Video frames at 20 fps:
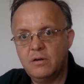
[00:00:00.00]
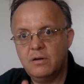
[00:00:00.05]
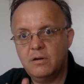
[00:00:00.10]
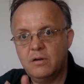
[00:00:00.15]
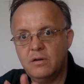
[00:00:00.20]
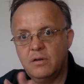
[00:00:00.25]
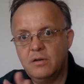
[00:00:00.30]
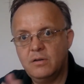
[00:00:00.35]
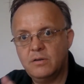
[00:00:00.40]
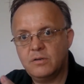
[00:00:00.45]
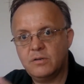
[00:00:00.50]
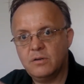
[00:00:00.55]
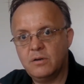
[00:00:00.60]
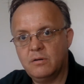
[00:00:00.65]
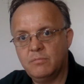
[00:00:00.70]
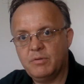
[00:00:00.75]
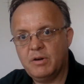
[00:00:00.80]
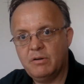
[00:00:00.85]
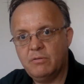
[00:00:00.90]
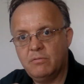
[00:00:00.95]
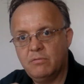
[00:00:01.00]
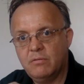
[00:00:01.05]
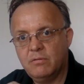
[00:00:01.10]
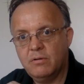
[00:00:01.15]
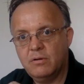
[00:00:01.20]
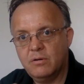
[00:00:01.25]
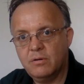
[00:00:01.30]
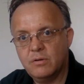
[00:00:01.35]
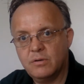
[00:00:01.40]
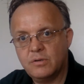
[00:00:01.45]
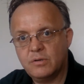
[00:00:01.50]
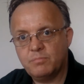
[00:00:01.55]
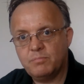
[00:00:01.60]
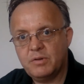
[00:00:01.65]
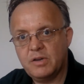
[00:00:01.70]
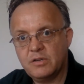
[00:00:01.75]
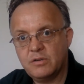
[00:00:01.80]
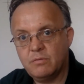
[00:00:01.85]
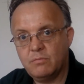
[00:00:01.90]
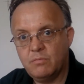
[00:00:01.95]
Mhm. It's mm-hmm. not about us
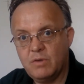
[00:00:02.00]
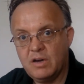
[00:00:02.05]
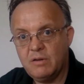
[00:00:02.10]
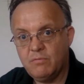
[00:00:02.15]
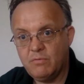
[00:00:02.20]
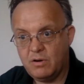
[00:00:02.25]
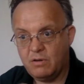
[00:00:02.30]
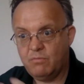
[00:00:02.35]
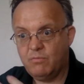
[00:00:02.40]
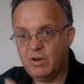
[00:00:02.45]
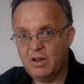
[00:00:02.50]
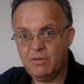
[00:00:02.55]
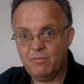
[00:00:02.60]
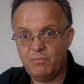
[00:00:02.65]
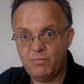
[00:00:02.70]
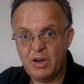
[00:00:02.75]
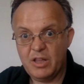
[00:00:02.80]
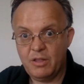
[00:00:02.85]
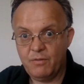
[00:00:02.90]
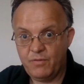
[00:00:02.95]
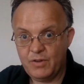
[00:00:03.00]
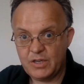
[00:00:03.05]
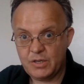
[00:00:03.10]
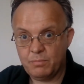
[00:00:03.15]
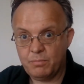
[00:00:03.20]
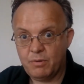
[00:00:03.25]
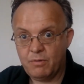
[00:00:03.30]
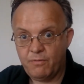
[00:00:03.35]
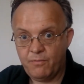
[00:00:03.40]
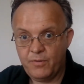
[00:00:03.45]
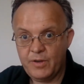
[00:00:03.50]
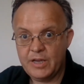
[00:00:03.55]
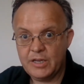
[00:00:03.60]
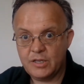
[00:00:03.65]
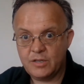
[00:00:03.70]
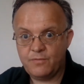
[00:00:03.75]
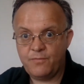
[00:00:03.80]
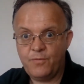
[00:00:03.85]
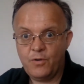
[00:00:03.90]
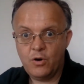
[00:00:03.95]
personally. Where the visible
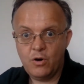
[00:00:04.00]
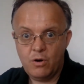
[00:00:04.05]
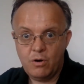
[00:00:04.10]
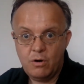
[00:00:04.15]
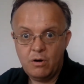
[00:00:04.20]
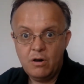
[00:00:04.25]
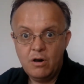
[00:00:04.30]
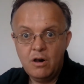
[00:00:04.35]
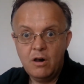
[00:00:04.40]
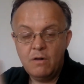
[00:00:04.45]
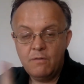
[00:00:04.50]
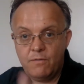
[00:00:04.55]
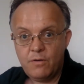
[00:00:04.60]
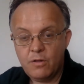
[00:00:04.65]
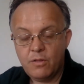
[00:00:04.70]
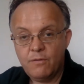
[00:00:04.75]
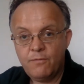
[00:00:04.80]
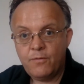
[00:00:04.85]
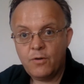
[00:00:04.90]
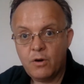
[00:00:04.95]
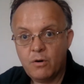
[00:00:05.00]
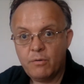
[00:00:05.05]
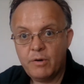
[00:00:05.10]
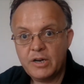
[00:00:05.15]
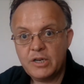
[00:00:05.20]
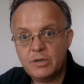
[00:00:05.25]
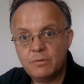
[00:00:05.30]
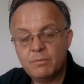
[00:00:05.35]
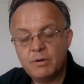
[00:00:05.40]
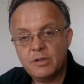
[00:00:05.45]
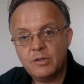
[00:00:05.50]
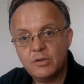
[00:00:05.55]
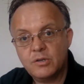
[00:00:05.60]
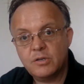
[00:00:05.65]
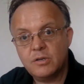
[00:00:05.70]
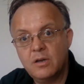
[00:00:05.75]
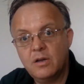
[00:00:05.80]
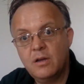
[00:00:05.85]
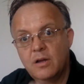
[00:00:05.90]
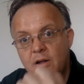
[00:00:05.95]
face for for the four regiments.
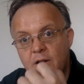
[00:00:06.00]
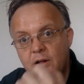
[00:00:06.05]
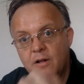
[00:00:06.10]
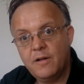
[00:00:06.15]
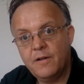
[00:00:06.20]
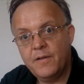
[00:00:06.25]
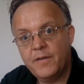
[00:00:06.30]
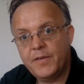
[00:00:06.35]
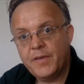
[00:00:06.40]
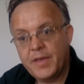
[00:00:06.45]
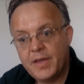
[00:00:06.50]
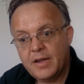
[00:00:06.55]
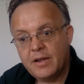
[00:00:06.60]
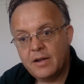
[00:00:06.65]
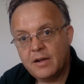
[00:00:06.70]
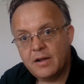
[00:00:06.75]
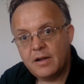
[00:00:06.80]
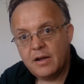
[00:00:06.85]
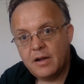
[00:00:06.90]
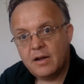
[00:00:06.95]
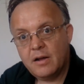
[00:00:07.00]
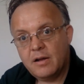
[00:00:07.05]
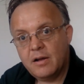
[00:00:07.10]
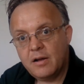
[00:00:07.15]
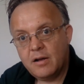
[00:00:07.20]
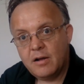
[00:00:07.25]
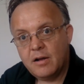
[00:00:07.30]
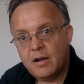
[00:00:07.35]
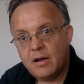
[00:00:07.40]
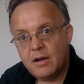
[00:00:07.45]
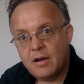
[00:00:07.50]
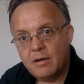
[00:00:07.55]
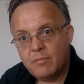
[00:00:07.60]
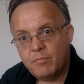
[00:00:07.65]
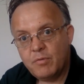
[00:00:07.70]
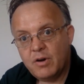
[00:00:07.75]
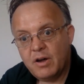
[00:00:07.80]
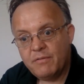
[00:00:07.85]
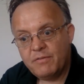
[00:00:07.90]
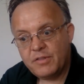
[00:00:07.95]
You're fronting it, yes. Yeah. And, uh, uh
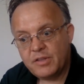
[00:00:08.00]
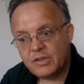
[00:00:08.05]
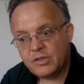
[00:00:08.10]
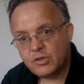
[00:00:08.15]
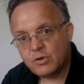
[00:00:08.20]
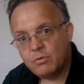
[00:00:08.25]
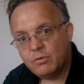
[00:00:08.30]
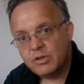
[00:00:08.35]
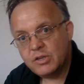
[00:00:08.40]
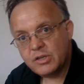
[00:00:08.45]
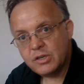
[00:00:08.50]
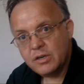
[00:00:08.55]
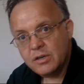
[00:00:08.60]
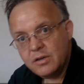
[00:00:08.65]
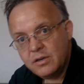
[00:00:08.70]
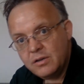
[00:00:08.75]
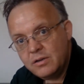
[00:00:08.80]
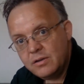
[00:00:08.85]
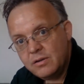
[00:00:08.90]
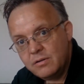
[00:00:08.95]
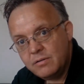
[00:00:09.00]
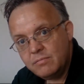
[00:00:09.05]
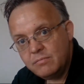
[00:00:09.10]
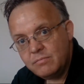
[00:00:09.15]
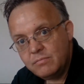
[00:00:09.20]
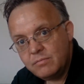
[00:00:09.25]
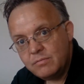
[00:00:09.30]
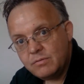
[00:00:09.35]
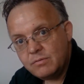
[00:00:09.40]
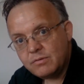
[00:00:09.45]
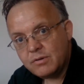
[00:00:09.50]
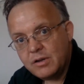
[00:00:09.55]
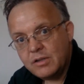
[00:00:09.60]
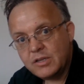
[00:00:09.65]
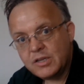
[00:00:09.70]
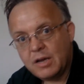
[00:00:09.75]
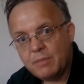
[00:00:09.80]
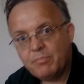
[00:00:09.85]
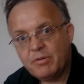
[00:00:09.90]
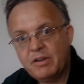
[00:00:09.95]
but everything's going to, to
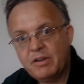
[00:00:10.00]
that